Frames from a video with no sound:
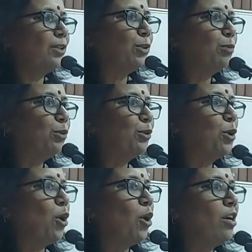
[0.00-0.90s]
as you would
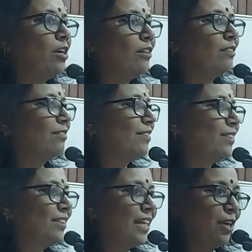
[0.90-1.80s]
call
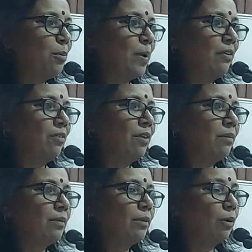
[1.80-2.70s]

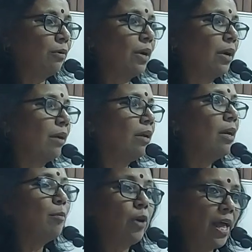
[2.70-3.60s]
Cleopatra or
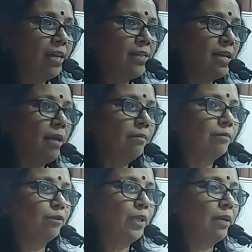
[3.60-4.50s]
Mona
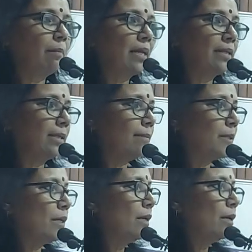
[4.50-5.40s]
Lisa for that
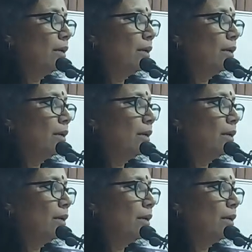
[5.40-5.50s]
matter.